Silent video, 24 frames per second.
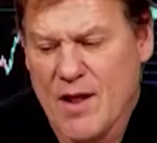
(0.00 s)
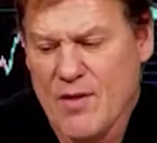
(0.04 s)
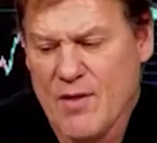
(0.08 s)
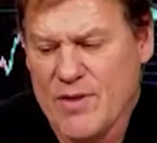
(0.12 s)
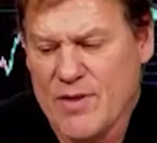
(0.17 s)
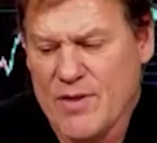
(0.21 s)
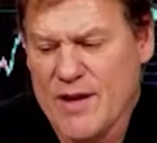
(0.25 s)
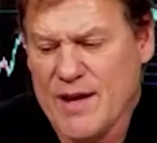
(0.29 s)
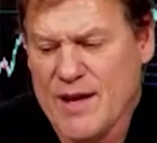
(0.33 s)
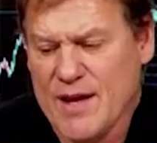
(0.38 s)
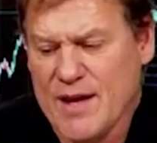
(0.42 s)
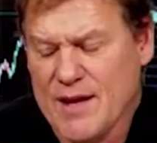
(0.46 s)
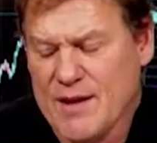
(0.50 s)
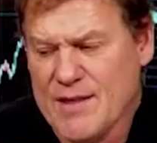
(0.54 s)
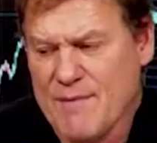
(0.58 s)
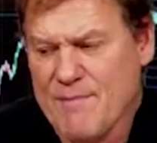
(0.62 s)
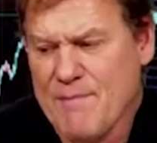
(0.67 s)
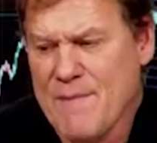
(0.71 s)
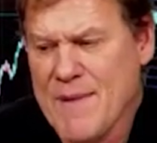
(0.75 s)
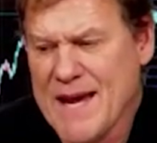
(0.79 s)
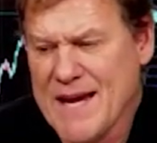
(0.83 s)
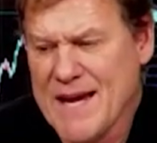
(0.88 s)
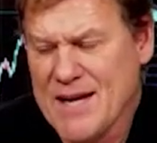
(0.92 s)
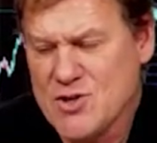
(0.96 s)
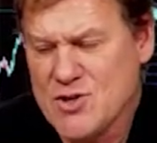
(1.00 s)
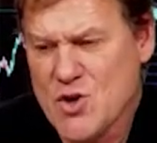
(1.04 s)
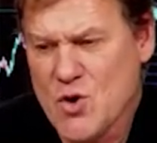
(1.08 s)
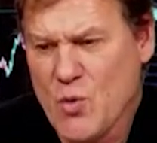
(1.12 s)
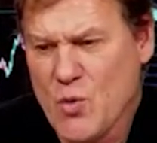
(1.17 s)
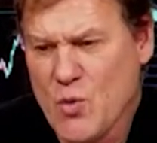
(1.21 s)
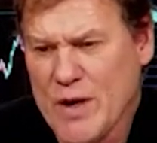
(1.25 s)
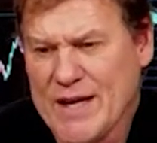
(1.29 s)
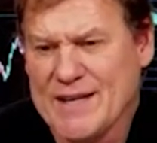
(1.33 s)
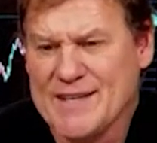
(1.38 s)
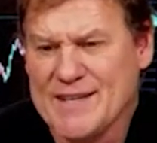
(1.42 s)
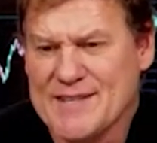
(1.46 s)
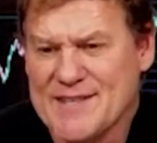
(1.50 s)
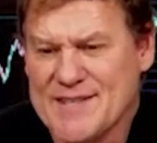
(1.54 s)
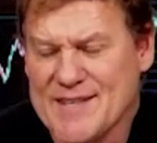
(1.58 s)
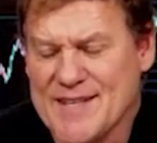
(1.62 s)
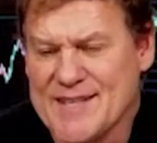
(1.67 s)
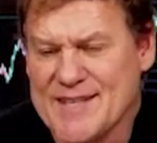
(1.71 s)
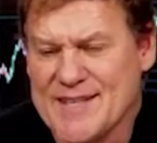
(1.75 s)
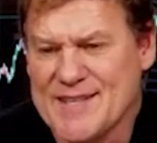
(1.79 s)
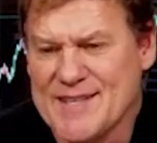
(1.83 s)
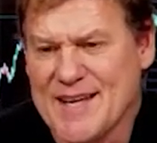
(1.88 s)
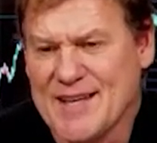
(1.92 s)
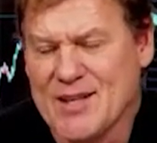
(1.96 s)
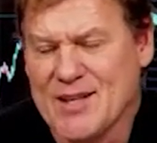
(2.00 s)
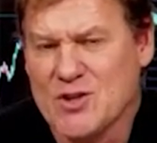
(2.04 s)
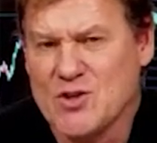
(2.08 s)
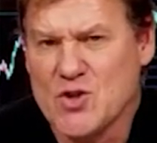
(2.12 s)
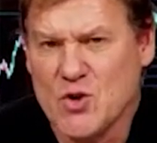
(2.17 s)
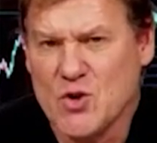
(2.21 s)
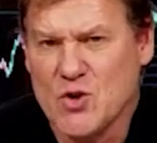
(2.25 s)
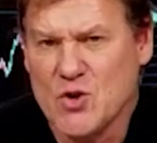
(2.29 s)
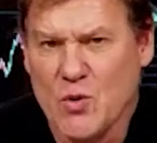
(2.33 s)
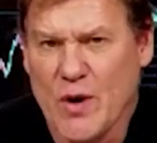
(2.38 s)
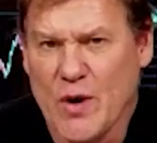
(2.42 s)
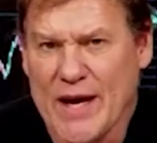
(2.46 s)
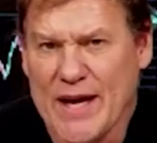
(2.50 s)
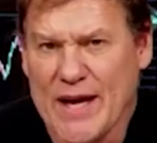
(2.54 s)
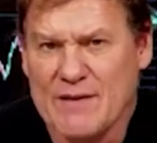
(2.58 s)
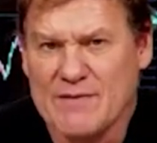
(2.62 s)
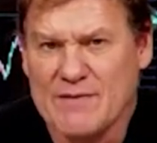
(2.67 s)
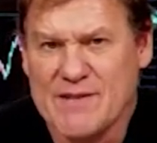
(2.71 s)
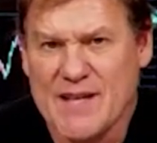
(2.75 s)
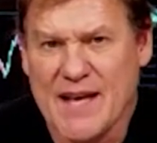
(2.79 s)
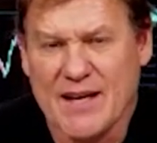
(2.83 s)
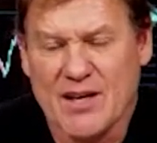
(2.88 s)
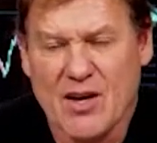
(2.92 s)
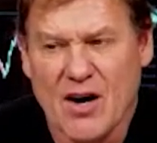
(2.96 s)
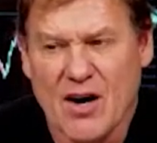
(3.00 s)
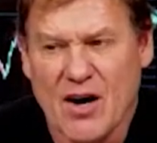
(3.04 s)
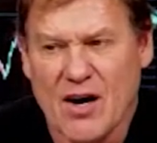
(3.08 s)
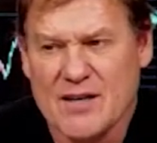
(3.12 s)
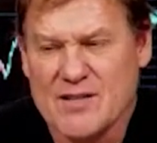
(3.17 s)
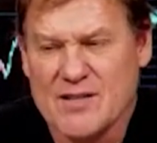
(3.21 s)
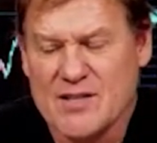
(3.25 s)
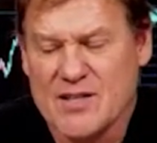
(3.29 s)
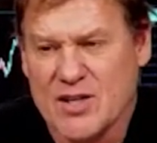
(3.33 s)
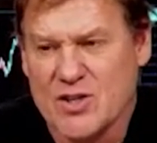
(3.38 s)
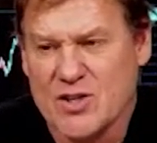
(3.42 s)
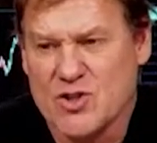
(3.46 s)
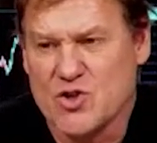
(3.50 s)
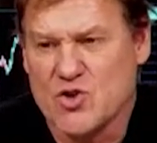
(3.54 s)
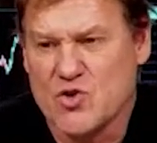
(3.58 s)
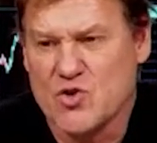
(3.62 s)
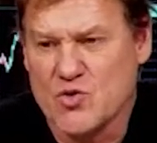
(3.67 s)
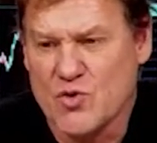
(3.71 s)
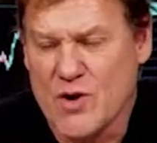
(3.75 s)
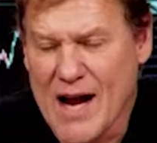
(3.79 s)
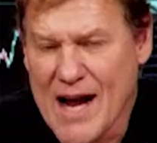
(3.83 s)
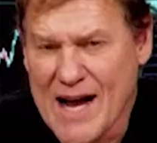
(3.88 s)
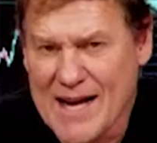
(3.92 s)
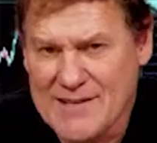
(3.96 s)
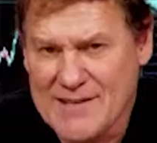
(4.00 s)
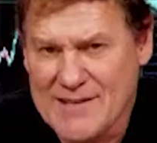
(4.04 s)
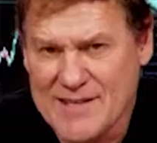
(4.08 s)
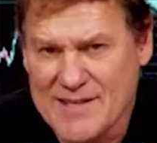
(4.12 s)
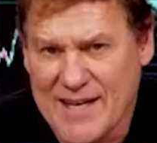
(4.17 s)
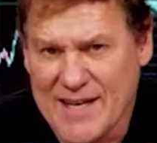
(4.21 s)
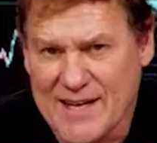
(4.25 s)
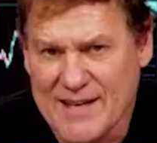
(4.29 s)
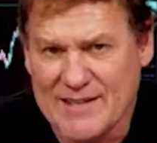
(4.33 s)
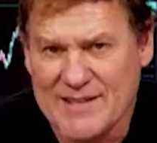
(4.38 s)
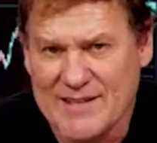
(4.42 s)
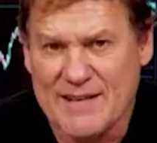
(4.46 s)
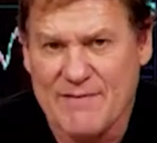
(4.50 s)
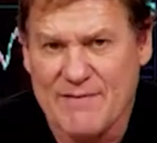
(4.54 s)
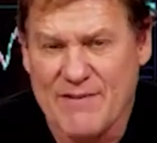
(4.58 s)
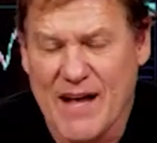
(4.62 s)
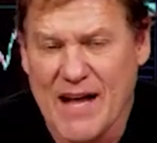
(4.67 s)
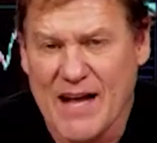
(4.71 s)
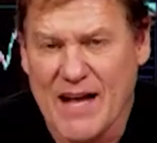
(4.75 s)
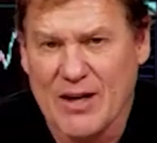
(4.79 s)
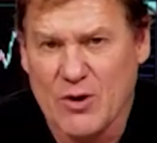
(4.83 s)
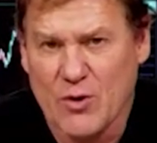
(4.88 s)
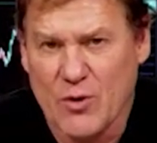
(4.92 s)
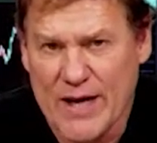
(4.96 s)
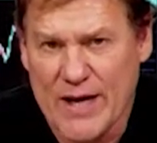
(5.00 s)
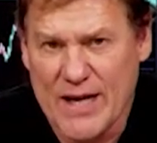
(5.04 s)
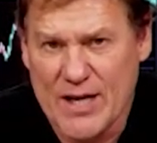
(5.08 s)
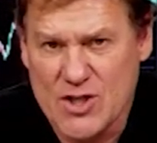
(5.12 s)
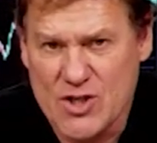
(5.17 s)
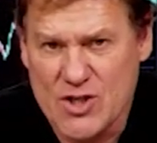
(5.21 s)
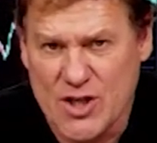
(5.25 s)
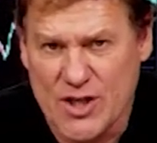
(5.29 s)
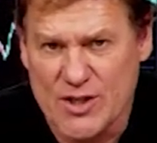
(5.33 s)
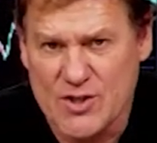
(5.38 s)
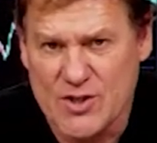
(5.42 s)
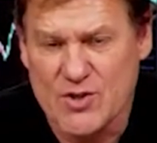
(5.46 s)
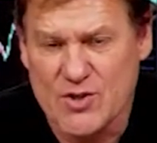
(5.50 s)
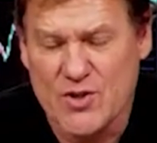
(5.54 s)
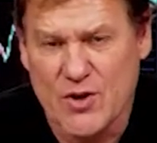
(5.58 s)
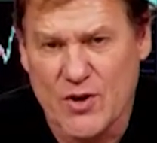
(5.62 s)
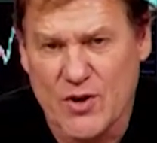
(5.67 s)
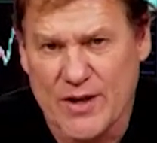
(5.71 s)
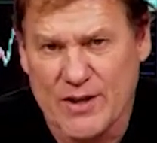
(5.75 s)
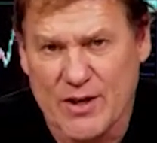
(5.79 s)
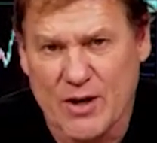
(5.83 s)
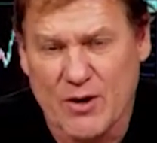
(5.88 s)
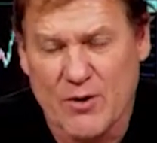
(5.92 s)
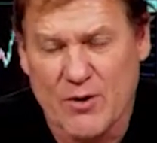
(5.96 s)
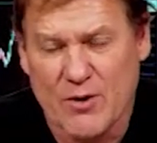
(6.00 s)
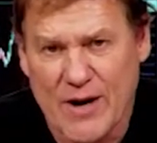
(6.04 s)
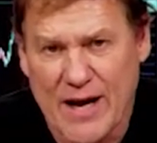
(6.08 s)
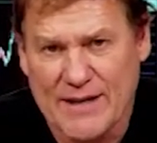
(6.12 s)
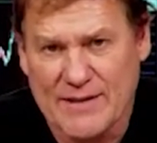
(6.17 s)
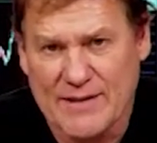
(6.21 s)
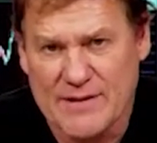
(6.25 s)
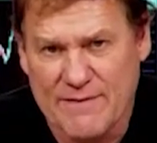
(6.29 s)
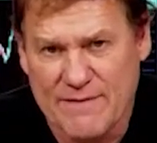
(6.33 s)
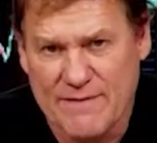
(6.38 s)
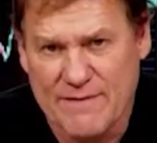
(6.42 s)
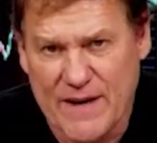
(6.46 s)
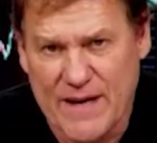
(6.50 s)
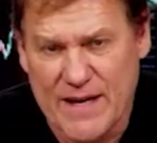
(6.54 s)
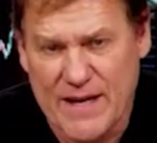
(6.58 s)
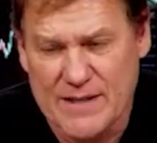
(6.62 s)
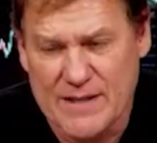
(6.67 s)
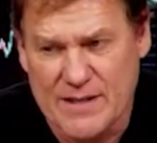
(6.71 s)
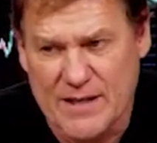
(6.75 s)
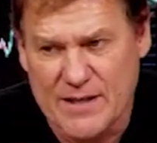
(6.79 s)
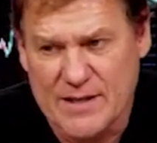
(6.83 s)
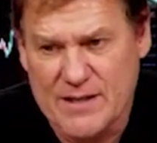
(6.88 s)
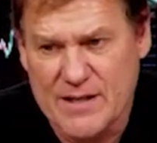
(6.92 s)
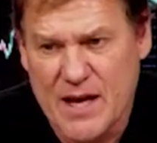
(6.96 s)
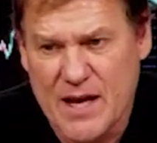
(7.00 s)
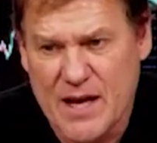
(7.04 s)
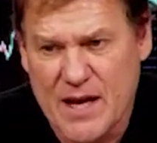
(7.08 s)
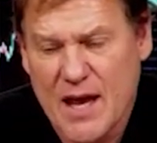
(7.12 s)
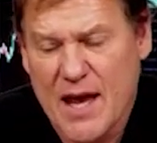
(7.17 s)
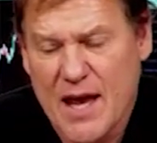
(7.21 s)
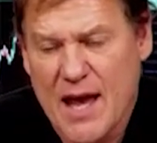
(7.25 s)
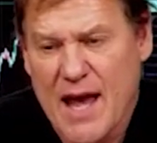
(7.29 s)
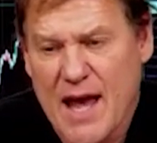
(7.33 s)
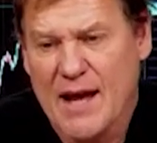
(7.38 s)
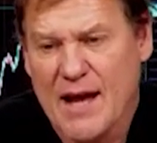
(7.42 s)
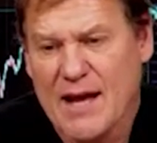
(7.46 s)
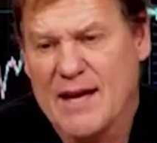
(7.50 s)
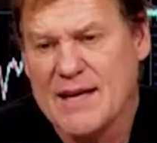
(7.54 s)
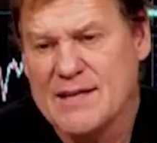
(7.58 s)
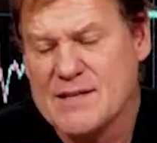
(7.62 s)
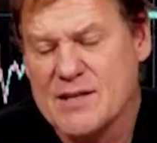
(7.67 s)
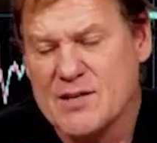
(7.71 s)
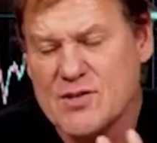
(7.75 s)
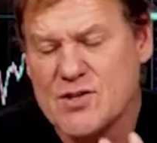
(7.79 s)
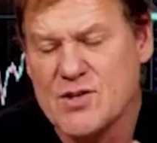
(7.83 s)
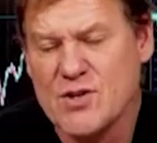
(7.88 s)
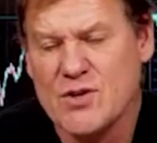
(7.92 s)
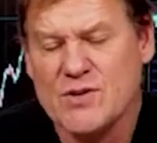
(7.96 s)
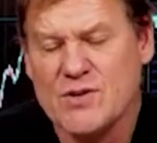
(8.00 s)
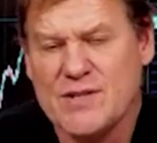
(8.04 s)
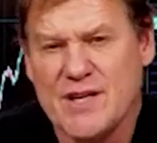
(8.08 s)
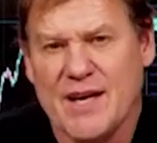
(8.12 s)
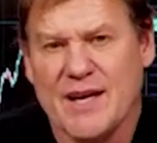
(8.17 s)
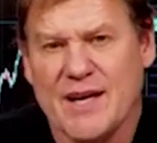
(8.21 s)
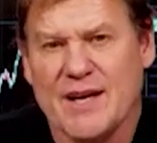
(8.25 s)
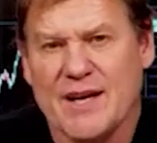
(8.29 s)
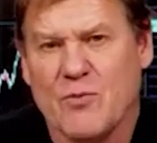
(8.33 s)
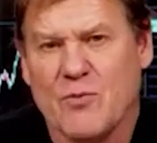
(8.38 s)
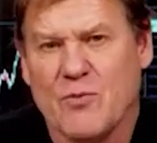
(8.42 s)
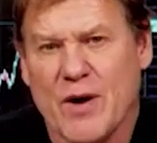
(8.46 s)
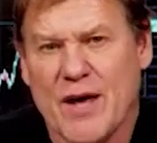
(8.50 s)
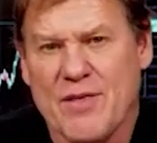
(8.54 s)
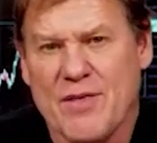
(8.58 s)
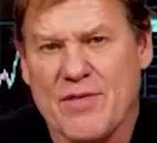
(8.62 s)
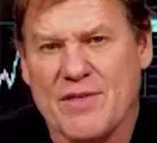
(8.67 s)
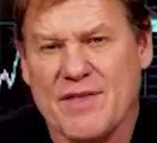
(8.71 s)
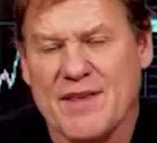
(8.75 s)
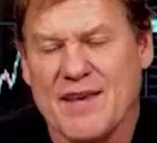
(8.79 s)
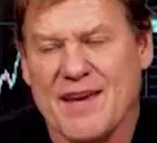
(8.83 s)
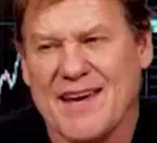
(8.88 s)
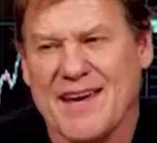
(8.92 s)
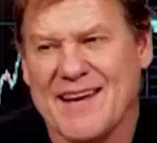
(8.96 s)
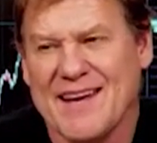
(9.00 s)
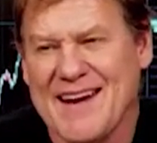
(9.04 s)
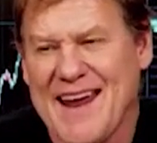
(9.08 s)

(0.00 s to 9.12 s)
the major weaknesses in the two waves that caused such drastic devaluations during the corrective phases is associated with the